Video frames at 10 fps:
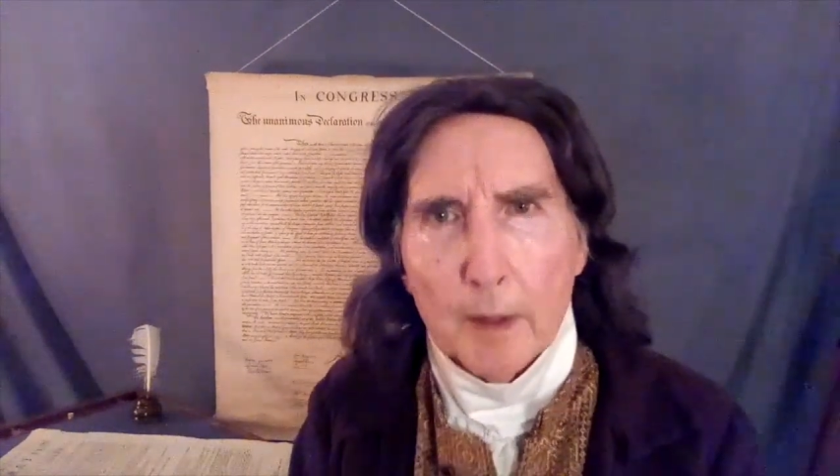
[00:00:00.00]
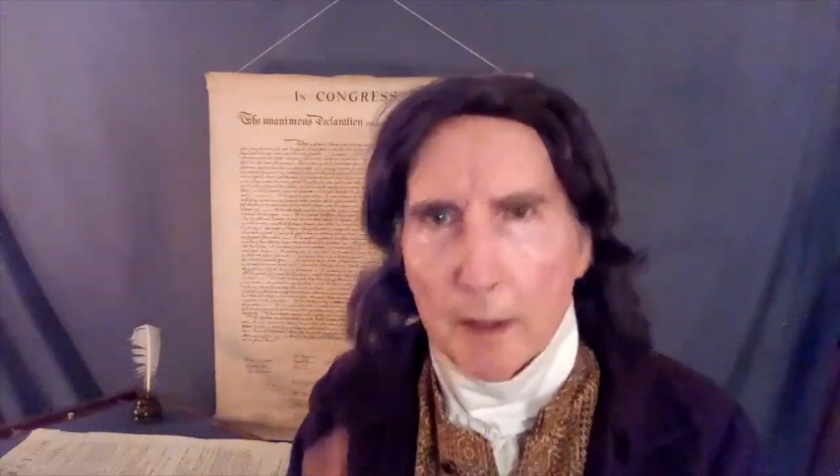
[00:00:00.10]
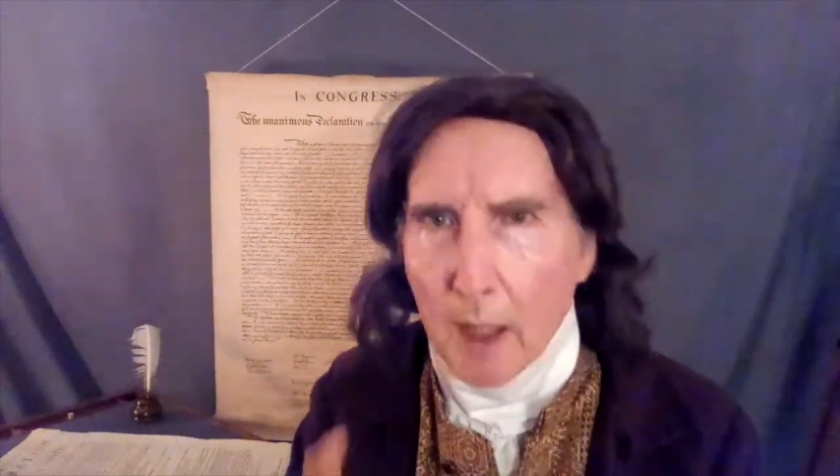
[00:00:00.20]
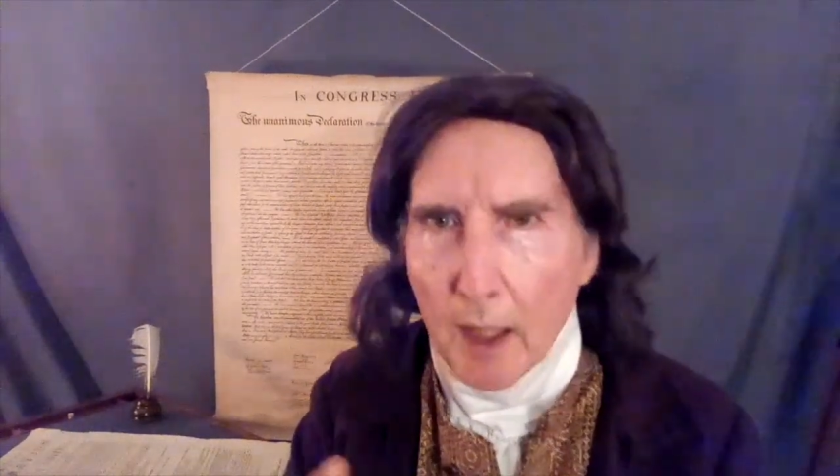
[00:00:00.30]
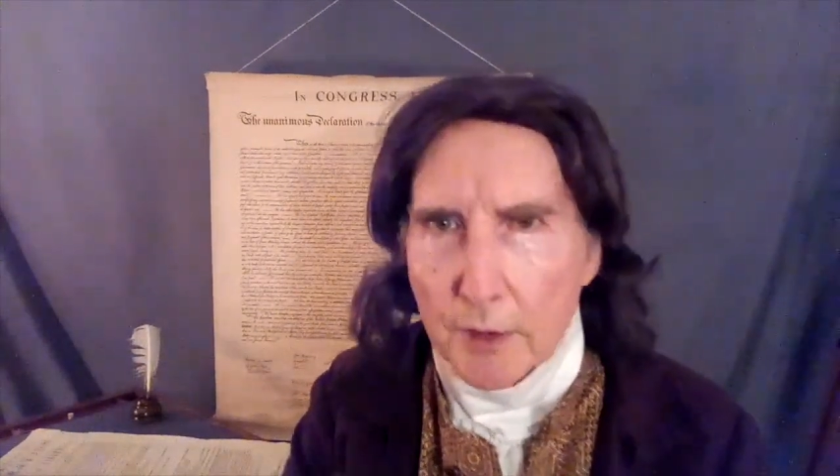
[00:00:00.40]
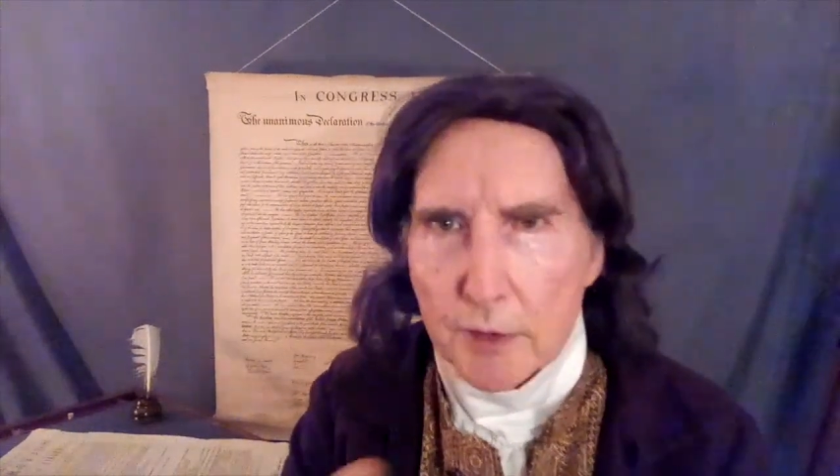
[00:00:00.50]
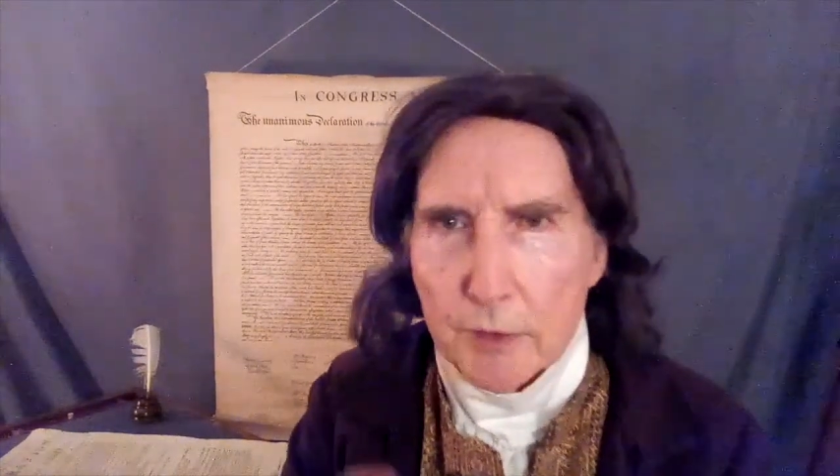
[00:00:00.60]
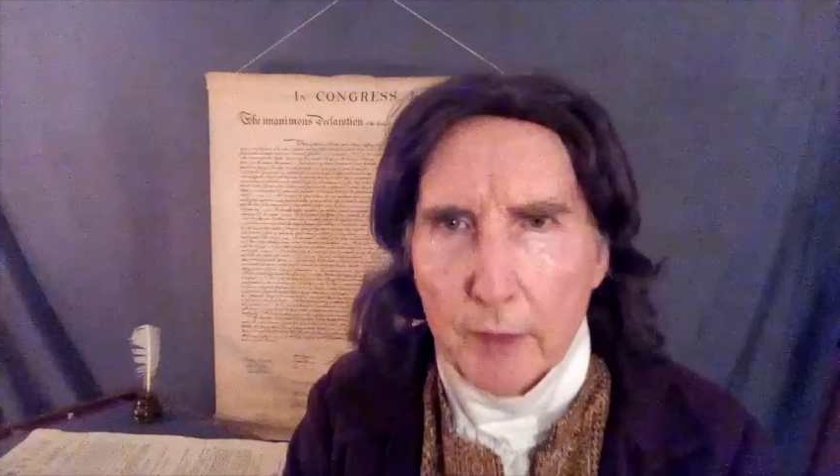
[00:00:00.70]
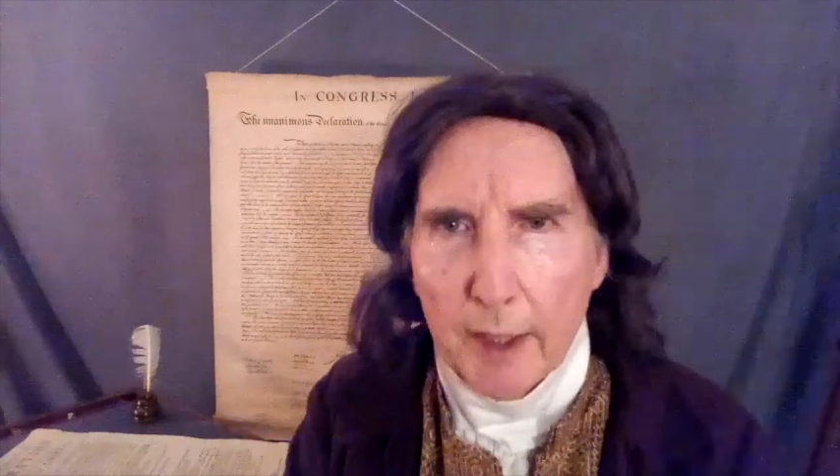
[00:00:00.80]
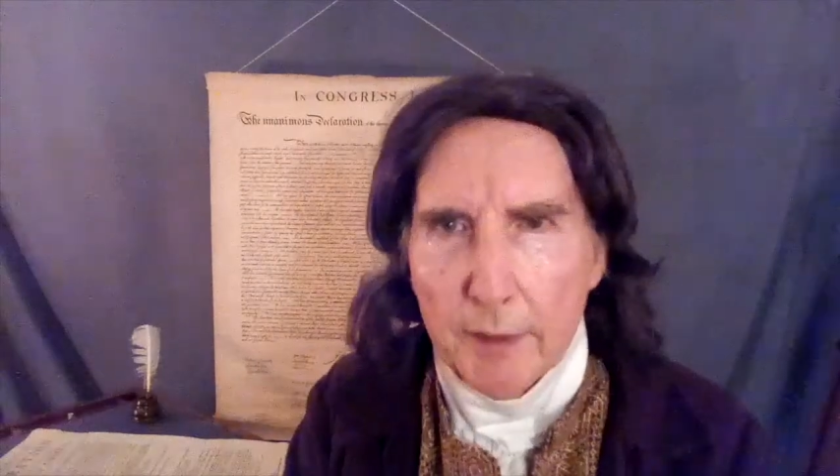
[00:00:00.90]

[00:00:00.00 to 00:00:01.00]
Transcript: concentrate.